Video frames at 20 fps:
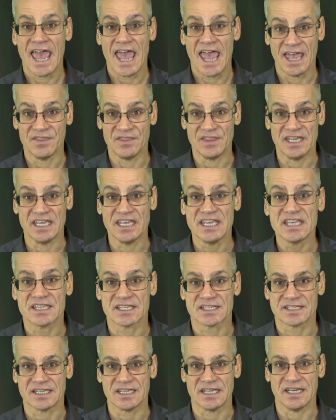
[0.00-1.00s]
and the
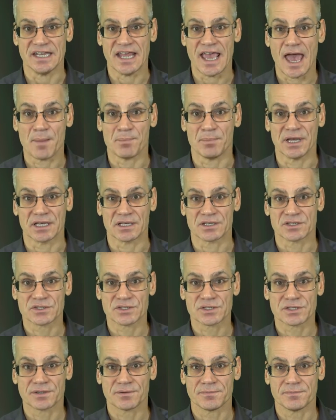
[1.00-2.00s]
Eocene
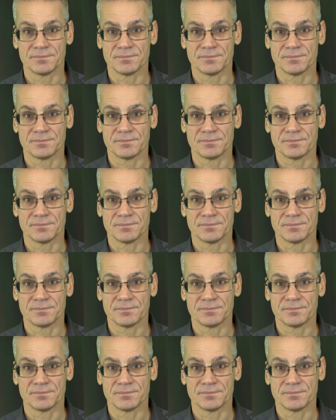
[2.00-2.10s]
epochs.